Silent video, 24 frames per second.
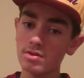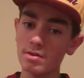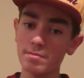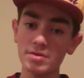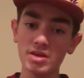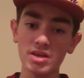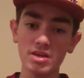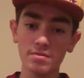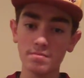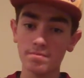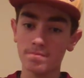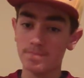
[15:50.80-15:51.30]
I
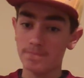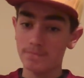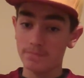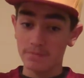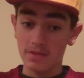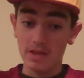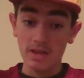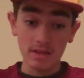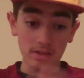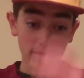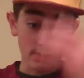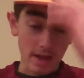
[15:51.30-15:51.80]
mean,
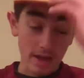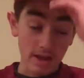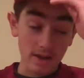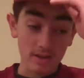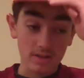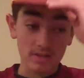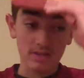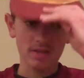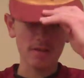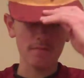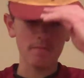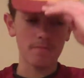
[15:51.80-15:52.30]
he led
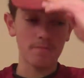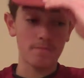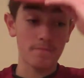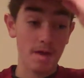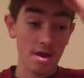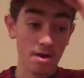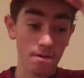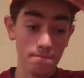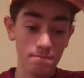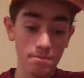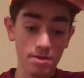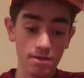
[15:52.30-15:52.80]
us to
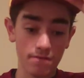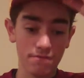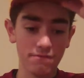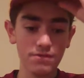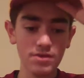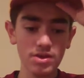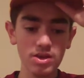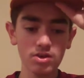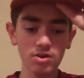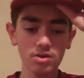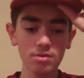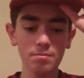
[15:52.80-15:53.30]
about
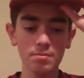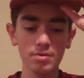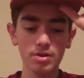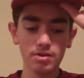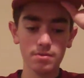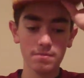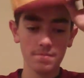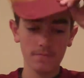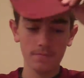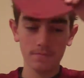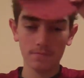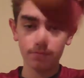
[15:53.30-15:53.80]
midfield,
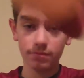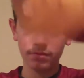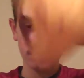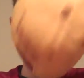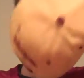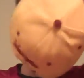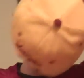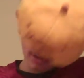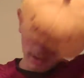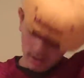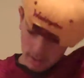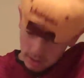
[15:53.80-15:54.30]
but
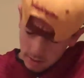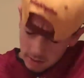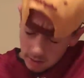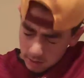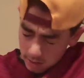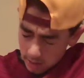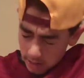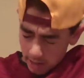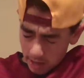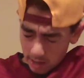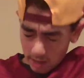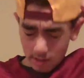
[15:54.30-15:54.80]

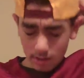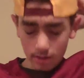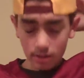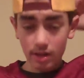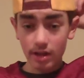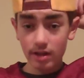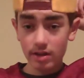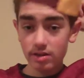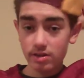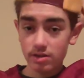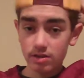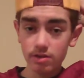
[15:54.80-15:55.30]
that
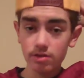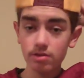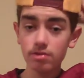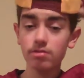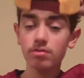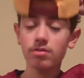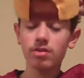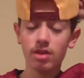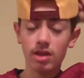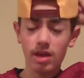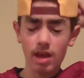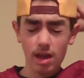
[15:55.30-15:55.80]
led
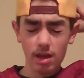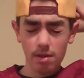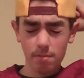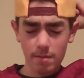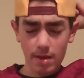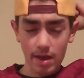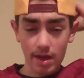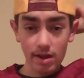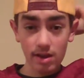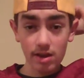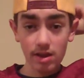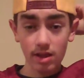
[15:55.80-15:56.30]
to the
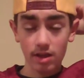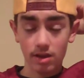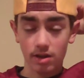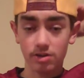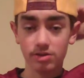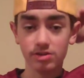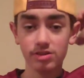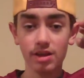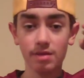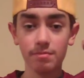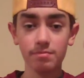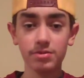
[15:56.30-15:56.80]
game-ending
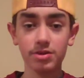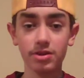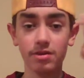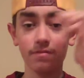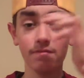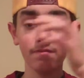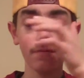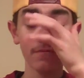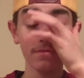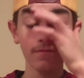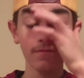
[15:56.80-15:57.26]
interception.